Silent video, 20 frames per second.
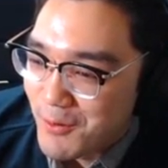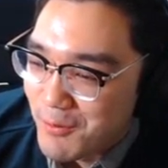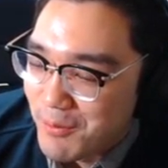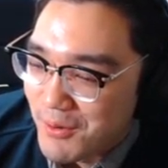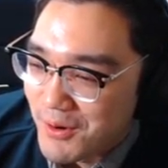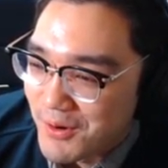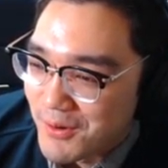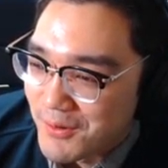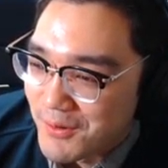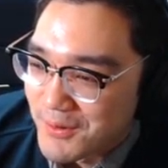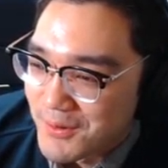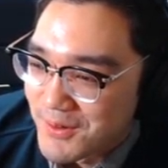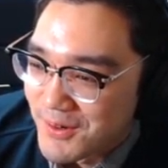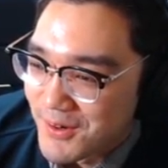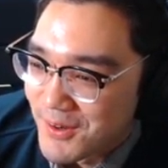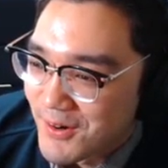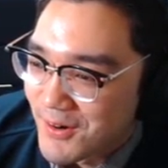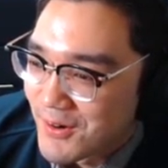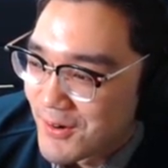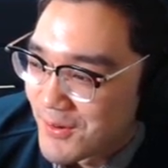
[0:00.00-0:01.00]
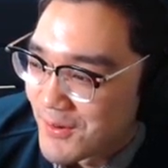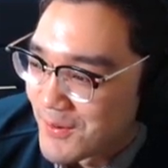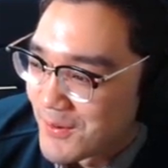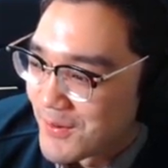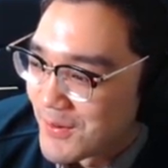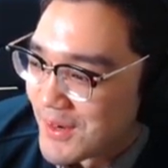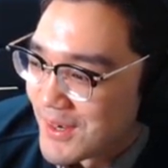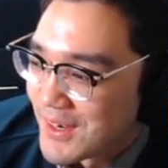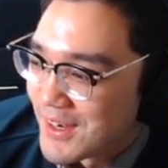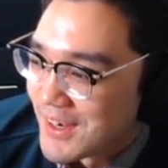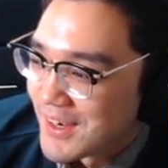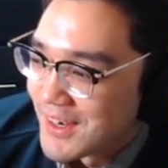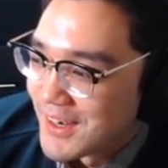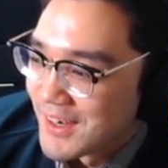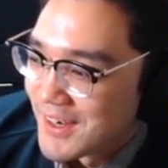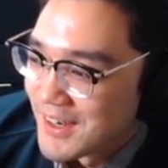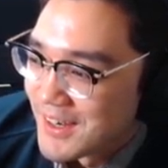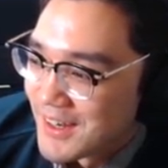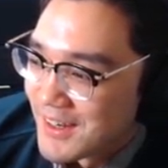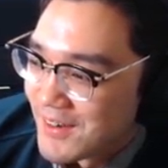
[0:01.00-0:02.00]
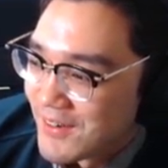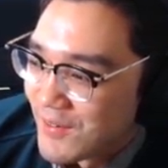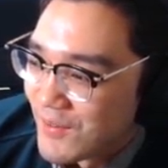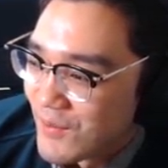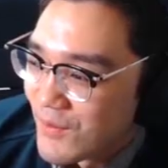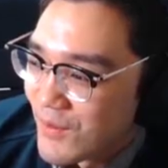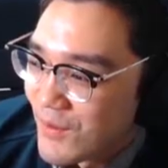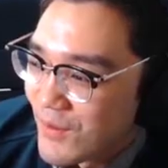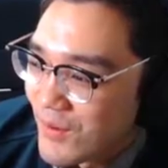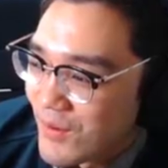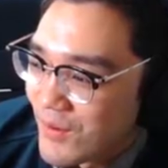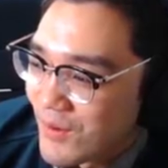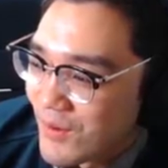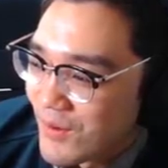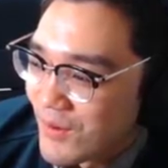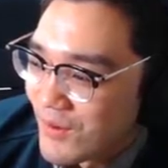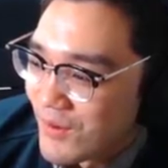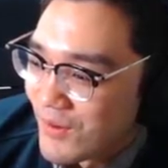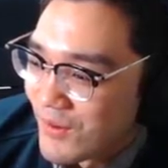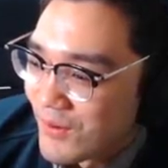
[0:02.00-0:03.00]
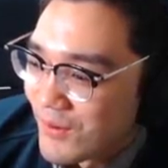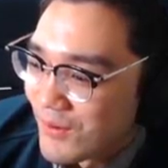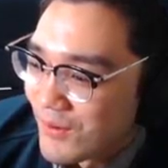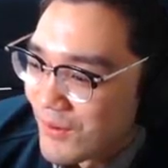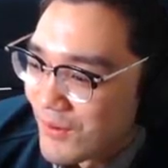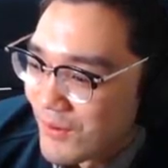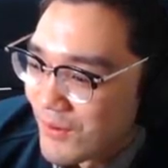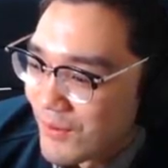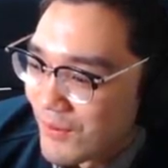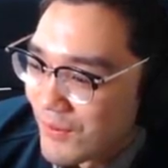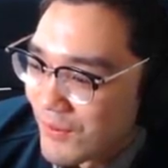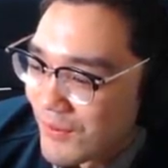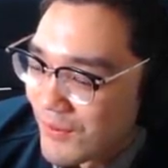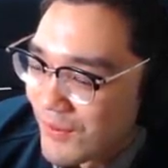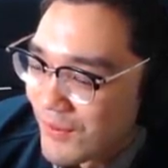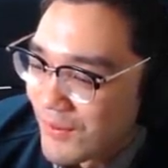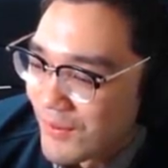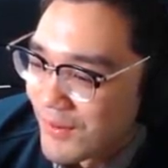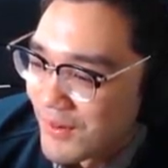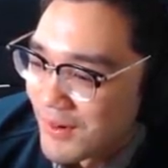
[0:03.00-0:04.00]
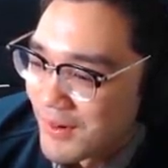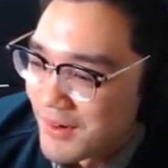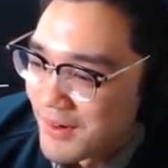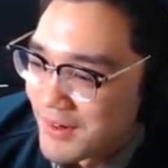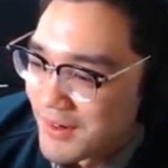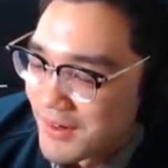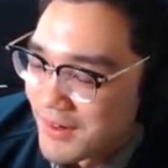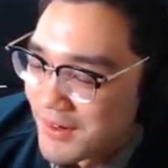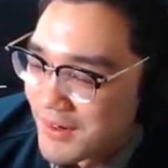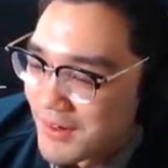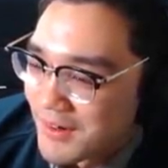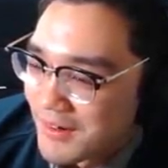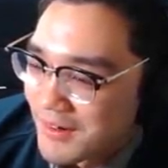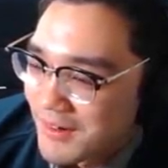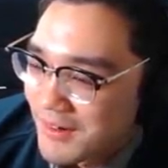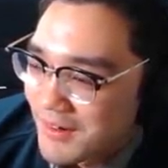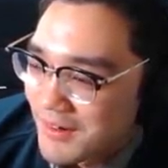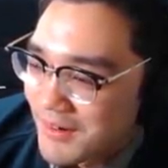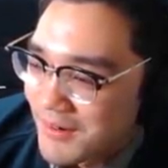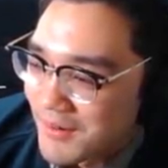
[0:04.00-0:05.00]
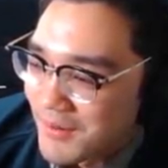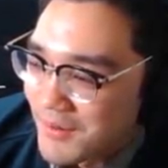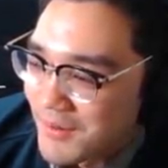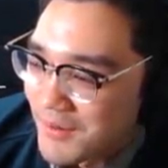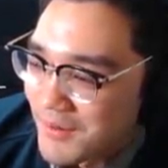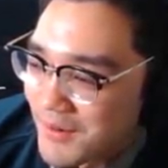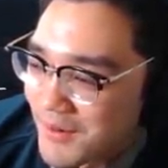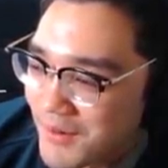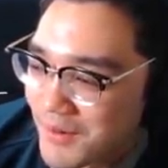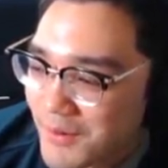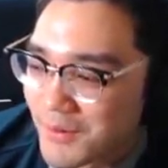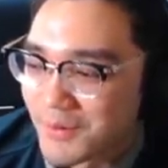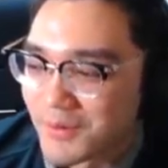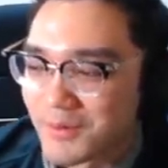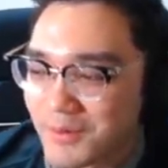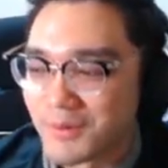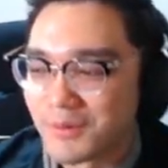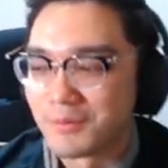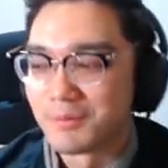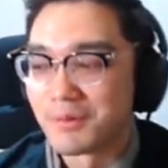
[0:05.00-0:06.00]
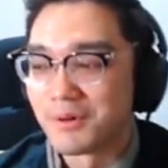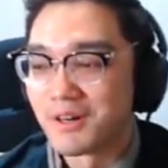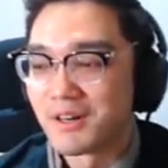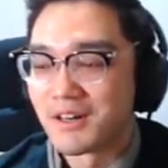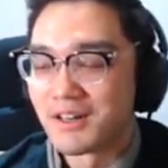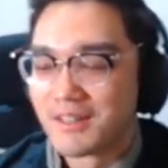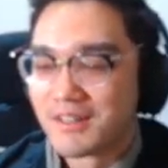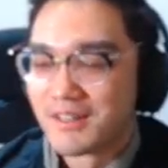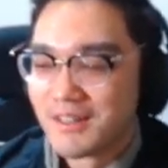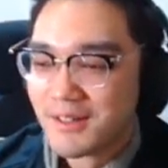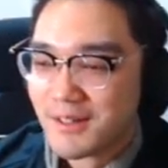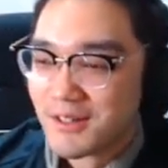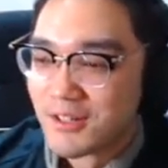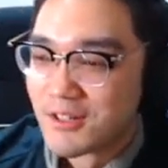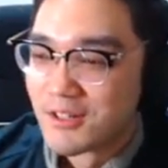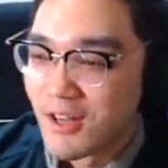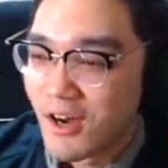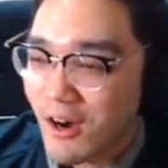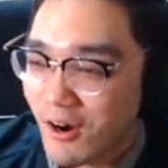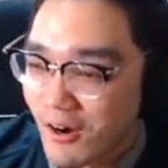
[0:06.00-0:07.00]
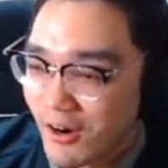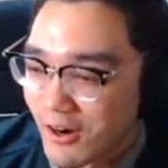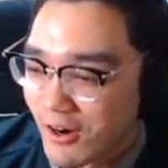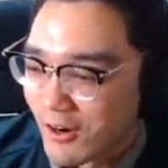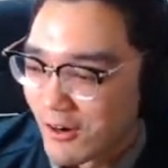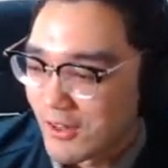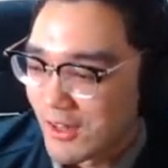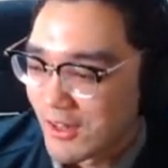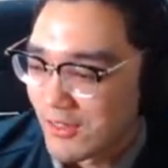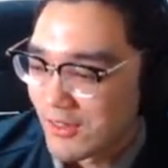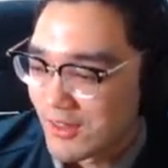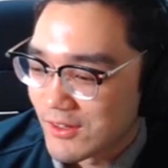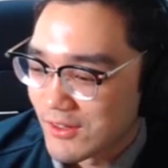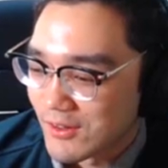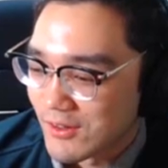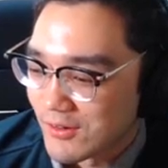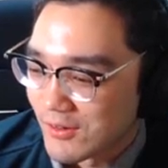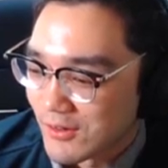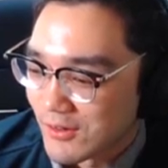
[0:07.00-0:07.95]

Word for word: bro. No. No. Oh no, dude, bruh. No! Oh, okay, thank you.